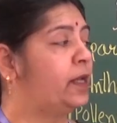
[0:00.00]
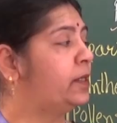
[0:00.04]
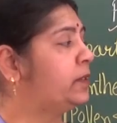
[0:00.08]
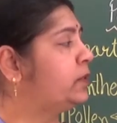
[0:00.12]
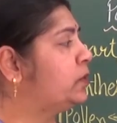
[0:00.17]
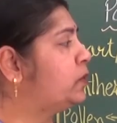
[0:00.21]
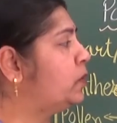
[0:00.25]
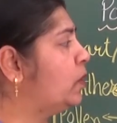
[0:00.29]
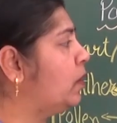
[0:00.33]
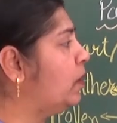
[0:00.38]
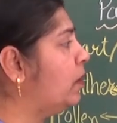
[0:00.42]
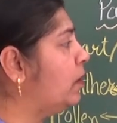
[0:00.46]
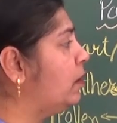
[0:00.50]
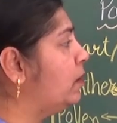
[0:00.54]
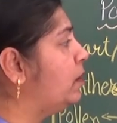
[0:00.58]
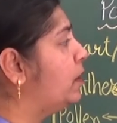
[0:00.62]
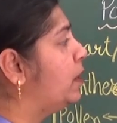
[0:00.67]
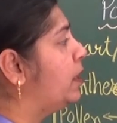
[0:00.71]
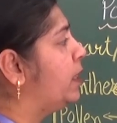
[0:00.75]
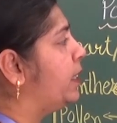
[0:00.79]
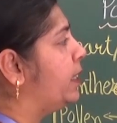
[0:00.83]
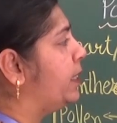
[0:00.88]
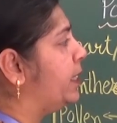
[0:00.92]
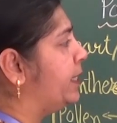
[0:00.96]
So
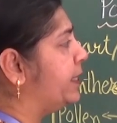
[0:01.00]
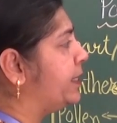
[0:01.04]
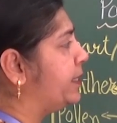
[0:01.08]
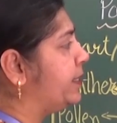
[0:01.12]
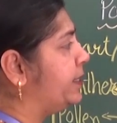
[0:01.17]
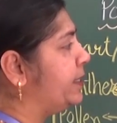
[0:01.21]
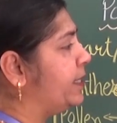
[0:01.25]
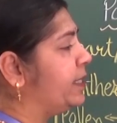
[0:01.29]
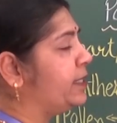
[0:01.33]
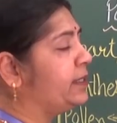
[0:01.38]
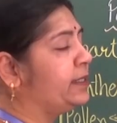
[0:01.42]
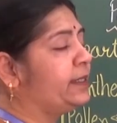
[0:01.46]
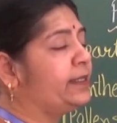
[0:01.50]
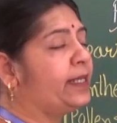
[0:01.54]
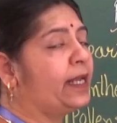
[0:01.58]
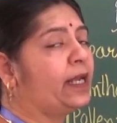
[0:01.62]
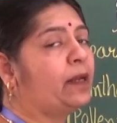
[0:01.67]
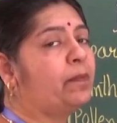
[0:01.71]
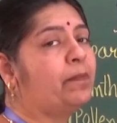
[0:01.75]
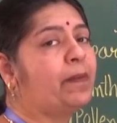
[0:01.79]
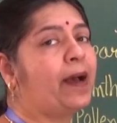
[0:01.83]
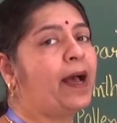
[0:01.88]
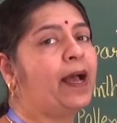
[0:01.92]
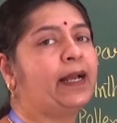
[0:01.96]
the
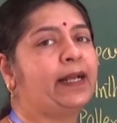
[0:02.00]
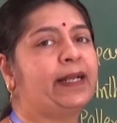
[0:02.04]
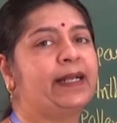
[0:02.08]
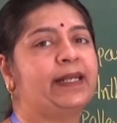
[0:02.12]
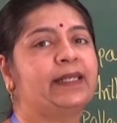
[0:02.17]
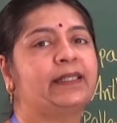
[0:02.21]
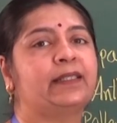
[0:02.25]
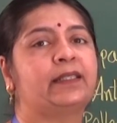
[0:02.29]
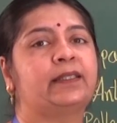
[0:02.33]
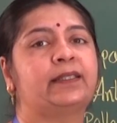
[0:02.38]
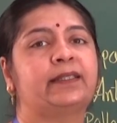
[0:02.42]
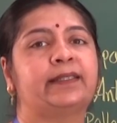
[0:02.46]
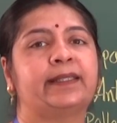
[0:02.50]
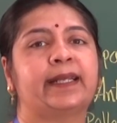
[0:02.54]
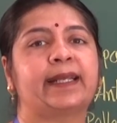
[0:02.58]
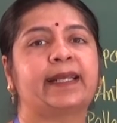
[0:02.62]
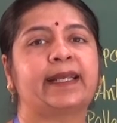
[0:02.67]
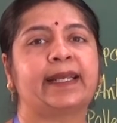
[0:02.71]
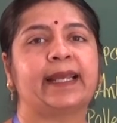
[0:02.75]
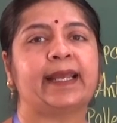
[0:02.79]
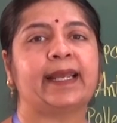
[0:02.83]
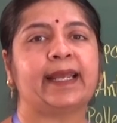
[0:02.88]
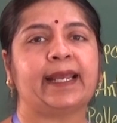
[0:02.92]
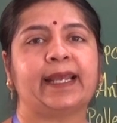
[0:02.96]
stigma is
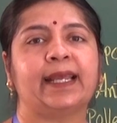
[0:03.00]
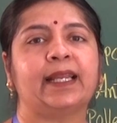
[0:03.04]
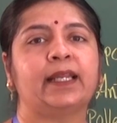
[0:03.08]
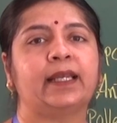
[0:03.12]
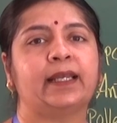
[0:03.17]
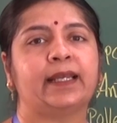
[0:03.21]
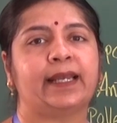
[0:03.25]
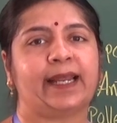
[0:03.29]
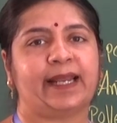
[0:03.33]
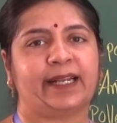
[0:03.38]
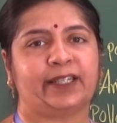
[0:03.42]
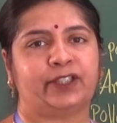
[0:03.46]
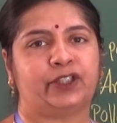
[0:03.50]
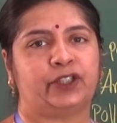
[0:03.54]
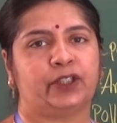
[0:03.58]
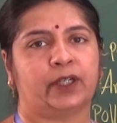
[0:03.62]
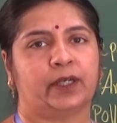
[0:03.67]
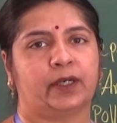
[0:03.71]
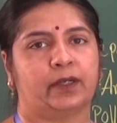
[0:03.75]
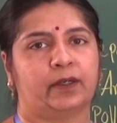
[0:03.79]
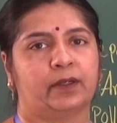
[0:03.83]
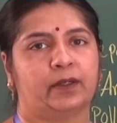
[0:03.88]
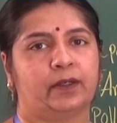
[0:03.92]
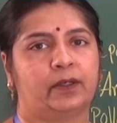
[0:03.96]
sticky in
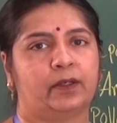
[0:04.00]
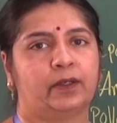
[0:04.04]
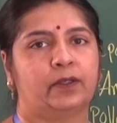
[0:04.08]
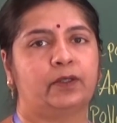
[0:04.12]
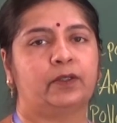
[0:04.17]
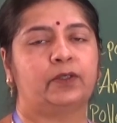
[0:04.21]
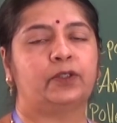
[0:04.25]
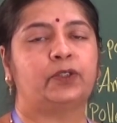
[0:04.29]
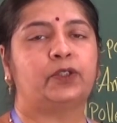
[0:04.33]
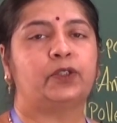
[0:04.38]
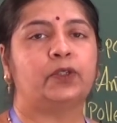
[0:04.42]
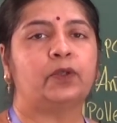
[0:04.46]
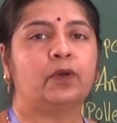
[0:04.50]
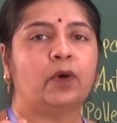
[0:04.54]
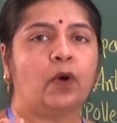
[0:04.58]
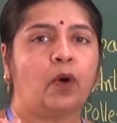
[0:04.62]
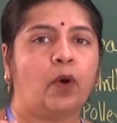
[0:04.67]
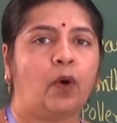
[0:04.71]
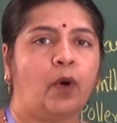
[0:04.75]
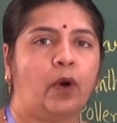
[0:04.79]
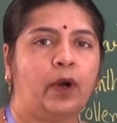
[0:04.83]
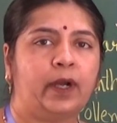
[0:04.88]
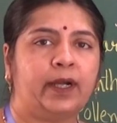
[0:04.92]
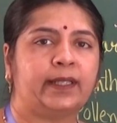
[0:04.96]
nature to
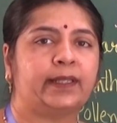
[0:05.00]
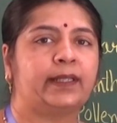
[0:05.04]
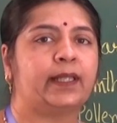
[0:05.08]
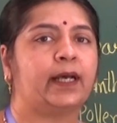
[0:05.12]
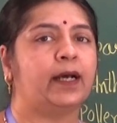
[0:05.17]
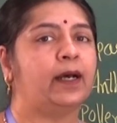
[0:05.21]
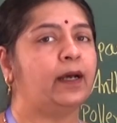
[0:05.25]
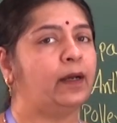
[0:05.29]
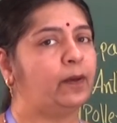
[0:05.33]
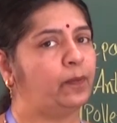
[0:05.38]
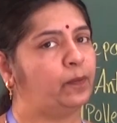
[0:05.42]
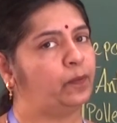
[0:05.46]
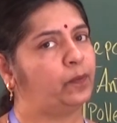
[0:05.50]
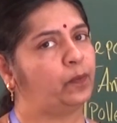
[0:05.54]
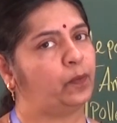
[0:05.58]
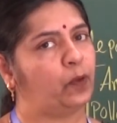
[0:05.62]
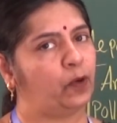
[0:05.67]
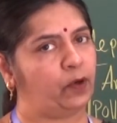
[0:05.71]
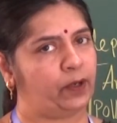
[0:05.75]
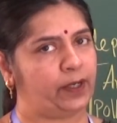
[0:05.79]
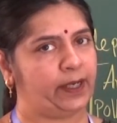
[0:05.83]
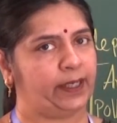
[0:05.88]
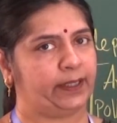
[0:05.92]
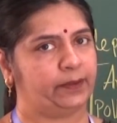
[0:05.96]
hold the
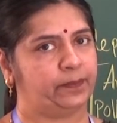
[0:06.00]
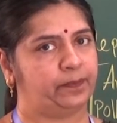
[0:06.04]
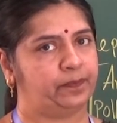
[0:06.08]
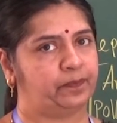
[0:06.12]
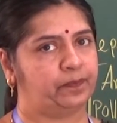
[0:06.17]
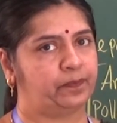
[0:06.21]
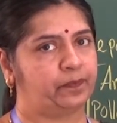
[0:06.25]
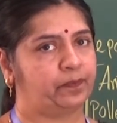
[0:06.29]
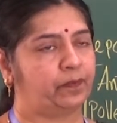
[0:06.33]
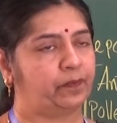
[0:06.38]
pollen.